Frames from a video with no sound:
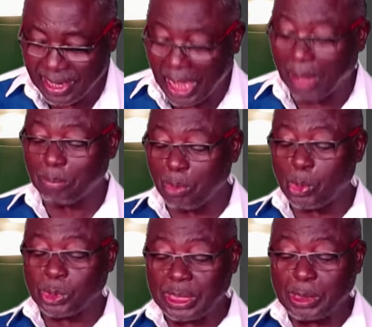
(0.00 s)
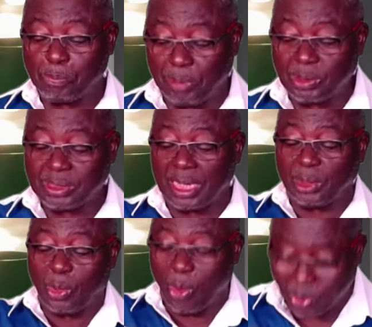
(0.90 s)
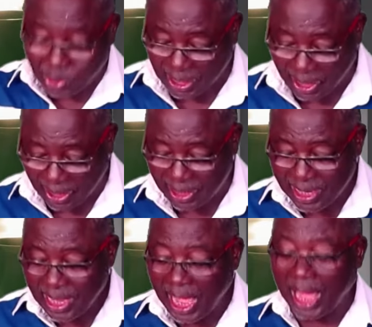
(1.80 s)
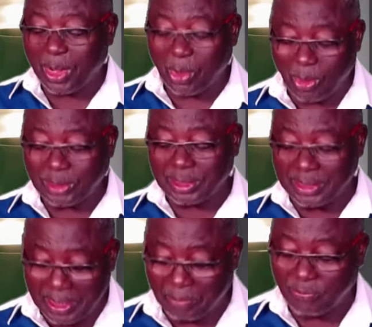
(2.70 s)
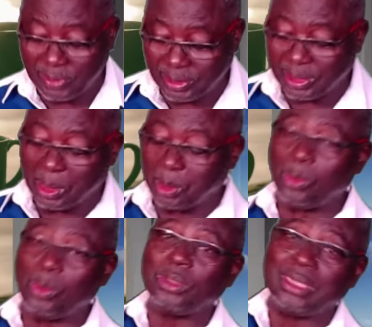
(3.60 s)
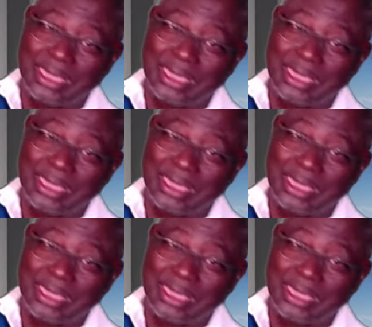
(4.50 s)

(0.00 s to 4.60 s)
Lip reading: And Moses built an altar and called the name of it, "The Lord